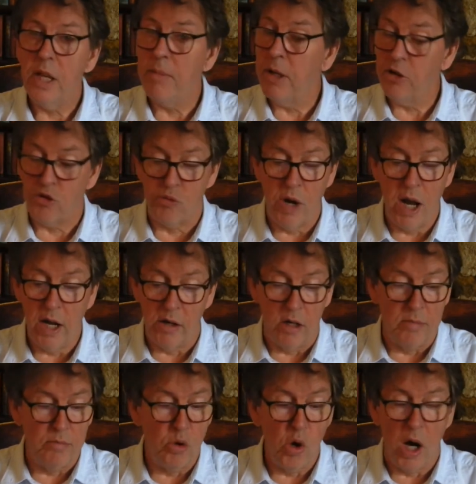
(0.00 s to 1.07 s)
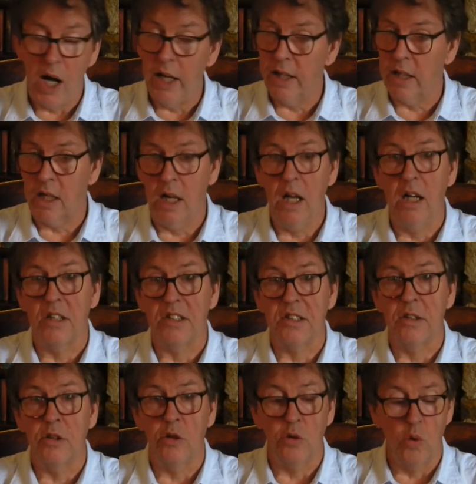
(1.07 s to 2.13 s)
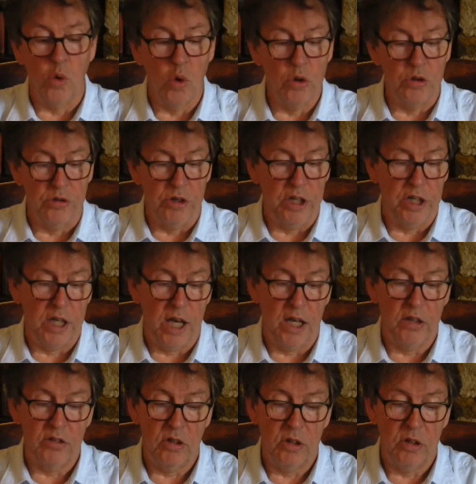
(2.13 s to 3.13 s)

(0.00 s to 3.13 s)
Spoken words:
much rarer and more high class than an ordinary cat.